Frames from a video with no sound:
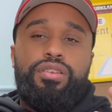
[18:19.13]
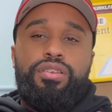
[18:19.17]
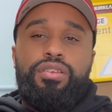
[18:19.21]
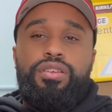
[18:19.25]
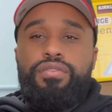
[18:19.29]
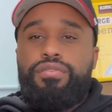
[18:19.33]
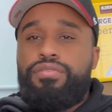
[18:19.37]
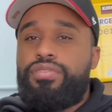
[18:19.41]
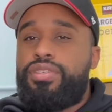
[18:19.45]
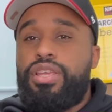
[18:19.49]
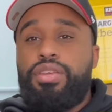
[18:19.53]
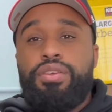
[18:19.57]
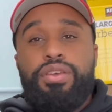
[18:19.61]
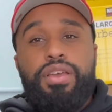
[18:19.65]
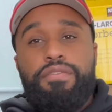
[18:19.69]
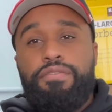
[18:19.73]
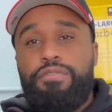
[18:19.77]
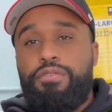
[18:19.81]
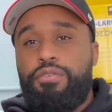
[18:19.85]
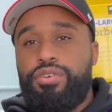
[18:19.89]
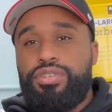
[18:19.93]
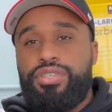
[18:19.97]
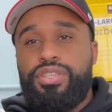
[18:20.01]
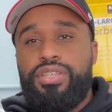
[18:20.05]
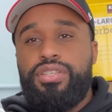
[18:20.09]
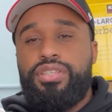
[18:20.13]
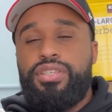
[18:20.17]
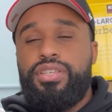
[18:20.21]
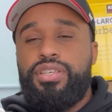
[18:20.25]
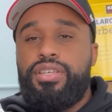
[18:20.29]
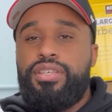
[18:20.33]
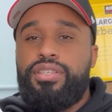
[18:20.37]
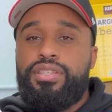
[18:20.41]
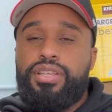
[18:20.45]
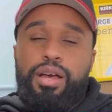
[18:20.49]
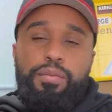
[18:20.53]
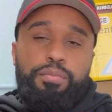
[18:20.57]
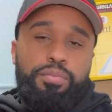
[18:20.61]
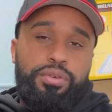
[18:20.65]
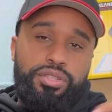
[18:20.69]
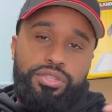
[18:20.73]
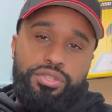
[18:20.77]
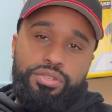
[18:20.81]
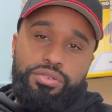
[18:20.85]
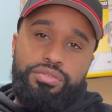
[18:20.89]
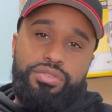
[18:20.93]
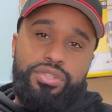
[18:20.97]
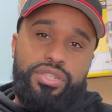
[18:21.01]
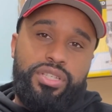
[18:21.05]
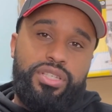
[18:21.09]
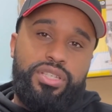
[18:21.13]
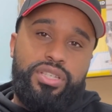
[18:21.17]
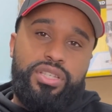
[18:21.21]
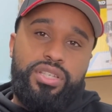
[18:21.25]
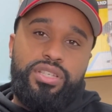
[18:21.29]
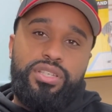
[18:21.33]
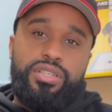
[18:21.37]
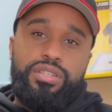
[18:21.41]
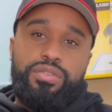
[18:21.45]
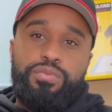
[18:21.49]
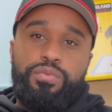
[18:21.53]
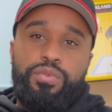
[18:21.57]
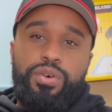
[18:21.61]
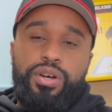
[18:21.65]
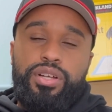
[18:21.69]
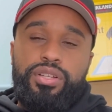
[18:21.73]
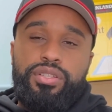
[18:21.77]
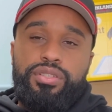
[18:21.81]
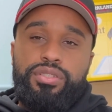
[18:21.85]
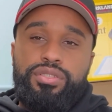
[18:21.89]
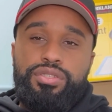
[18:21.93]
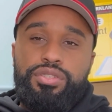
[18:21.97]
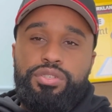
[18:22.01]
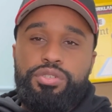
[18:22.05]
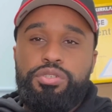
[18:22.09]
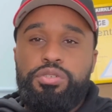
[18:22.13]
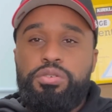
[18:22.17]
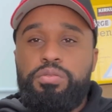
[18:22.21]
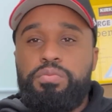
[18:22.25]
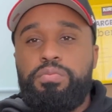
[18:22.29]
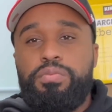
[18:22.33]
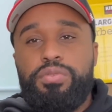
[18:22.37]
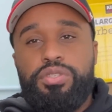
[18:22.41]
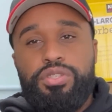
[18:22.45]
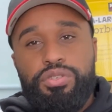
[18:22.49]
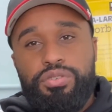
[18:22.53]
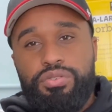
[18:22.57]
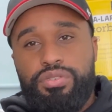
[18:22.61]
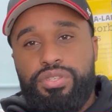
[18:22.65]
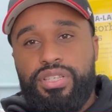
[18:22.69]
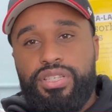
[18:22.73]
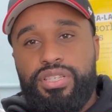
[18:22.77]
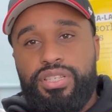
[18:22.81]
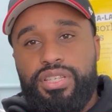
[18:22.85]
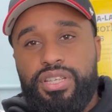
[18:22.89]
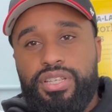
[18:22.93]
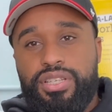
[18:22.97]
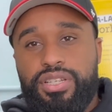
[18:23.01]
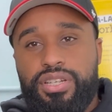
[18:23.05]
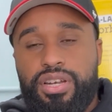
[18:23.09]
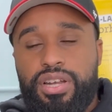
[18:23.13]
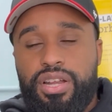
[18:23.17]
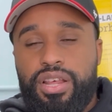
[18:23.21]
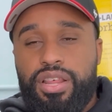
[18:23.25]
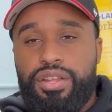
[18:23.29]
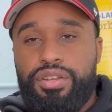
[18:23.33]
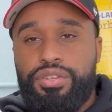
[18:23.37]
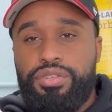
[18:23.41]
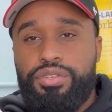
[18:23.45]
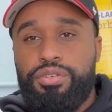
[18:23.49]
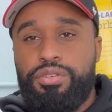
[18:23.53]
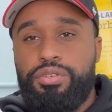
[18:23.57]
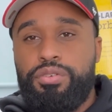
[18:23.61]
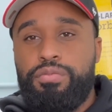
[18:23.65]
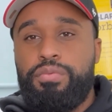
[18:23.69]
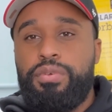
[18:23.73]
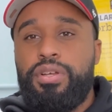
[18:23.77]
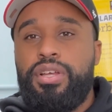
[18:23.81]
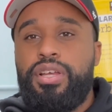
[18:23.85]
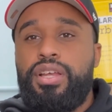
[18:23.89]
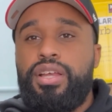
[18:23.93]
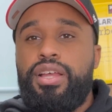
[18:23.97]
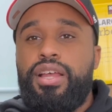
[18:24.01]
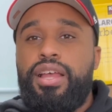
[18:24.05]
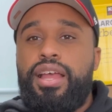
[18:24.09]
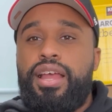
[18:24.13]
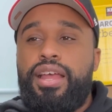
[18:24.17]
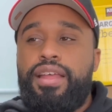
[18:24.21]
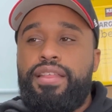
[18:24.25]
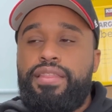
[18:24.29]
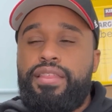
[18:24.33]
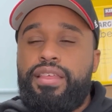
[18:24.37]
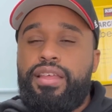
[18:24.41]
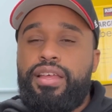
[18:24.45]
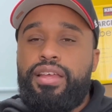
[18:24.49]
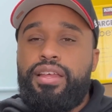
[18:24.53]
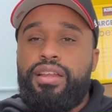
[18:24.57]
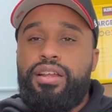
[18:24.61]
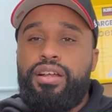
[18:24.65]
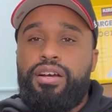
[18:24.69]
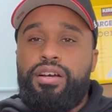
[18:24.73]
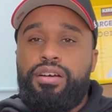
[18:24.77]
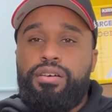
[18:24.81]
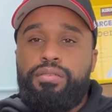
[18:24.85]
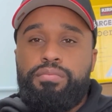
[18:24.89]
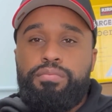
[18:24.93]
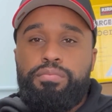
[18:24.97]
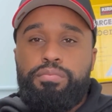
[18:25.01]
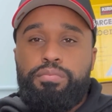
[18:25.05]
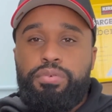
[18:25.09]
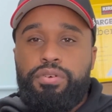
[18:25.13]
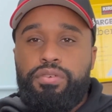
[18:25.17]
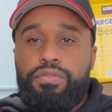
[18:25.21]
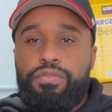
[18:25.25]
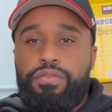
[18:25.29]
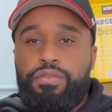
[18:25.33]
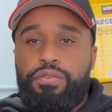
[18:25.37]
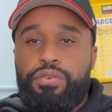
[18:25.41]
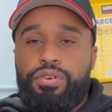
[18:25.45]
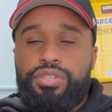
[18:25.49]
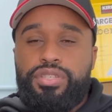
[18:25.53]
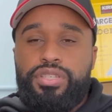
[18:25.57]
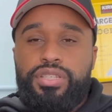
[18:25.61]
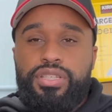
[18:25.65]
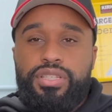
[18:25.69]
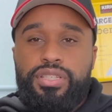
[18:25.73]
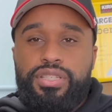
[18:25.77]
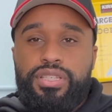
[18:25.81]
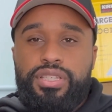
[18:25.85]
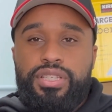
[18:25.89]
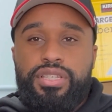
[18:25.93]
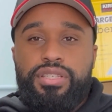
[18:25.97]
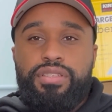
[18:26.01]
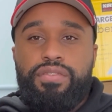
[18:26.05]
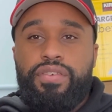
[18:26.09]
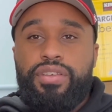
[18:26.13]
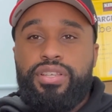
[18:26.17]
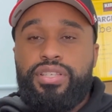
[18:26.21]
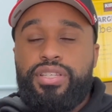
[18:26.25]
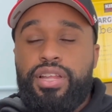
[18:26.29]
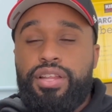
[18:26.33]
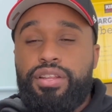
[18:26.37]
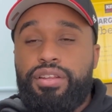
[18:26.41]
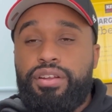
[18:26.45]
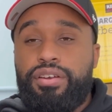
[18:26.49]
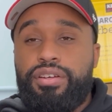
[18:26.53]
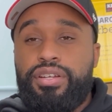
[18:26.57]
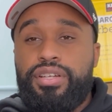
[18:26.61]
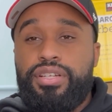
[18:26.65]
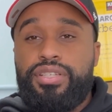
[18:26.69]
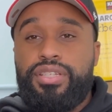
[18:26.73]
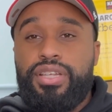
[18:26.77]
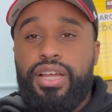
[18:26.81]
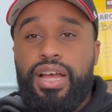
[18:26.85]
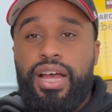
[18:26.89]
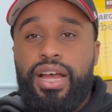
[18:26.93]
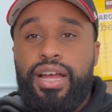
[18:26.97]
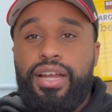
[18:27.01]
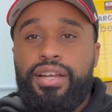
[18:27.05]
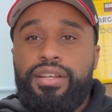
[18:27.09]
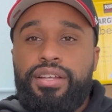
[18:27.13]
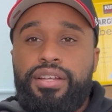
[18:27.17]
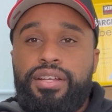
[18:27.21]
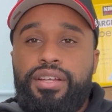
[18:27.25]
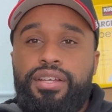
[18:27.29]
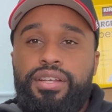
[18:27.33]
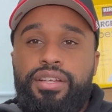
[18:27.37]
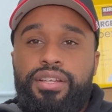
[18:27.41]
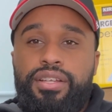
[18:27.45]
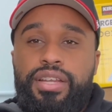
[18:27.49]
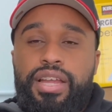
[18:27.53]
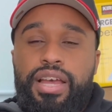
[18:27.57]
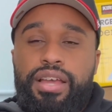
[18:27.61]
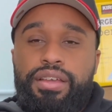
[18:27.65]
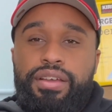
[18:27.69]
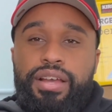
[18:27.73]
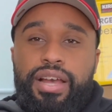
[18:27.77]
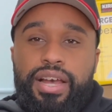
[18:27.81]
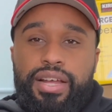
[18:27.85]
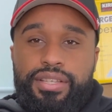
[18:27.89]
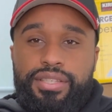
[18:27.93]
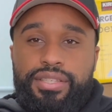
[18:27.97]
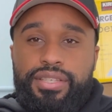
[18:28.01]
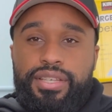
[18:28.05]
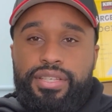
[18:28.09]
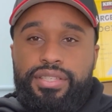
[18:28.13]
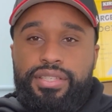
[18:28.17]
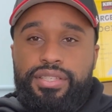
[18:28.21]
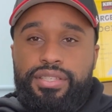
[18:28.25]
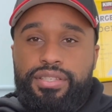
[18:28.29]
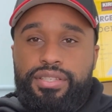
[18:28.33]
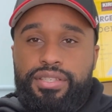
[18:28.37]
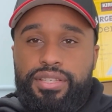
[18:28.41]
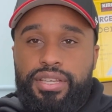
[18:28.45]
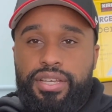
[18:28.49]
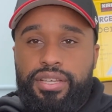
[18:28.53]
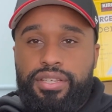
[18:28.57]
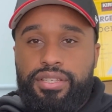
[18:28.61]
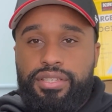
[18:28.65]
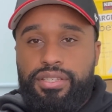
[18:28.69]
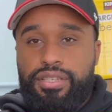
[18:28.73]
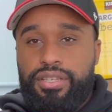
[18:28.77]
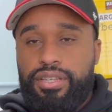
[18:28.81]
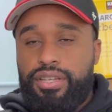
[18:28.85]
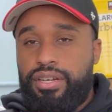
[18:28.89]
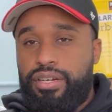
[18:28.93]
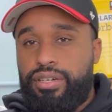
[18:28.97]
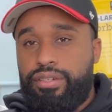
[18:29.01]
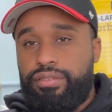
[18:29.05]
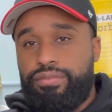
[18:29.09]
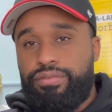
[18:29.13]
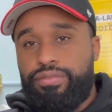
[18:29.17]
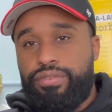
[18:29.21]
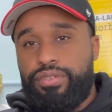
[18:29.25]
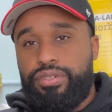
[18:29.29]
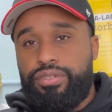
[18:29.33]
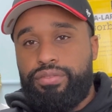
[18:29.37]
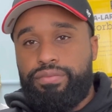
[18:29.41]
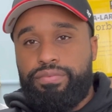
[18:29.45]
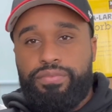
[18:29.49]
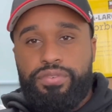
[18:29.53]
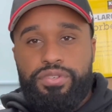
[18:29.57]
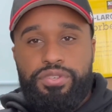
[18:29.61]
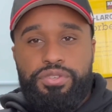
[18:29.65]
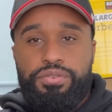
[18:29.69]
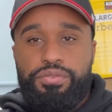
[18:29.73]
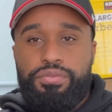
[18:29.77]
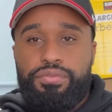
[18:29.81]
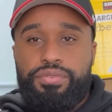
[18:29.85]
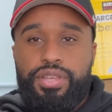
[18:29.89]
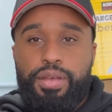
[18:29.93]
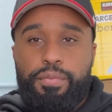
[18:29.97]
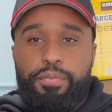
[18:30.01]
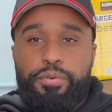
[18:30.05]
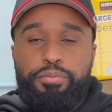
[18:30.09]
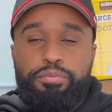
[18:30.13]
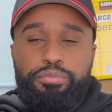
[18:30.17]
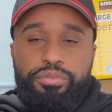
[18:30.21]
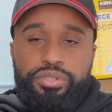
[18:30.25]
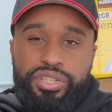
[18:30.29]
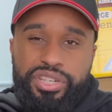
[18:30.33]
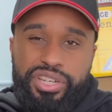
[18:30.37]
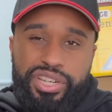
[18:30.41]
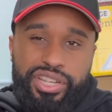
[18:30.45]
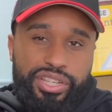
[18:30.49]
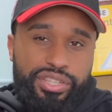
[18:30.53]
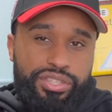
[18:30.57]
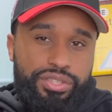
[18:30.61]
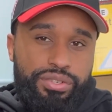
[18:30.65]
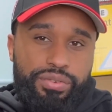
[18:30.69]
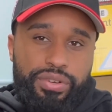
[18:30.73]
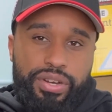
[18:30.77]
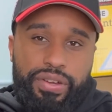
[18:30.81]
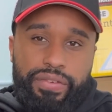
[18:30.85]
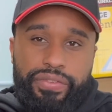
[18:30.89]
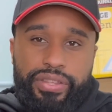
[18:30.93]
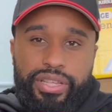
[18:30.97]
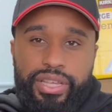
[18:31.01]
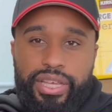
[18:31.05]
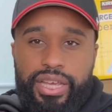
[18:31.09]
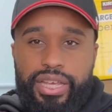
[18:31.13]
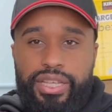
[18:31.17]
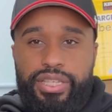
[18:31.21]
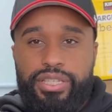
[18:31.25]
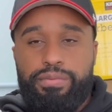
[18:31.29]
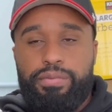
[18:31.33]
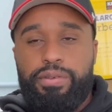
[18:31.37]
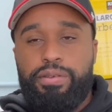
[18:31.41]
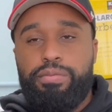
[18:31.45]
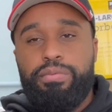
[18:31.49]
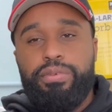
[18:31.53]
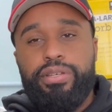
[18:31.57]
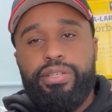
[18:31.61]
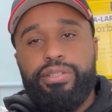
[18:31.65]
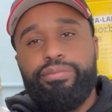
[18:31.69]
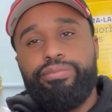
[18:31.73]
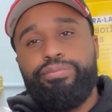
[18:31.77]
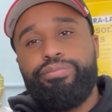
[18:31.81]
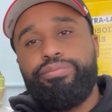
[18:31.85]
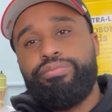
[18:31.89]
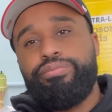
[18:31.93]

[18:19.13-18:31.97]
If say you get 4 cc's, I'll put 2 cc's in one tube, 2 cc's in another tube, and then put 4 cc's of extender on each side. Now you got 6 and 6, for two separate breedings or whatever the case may be.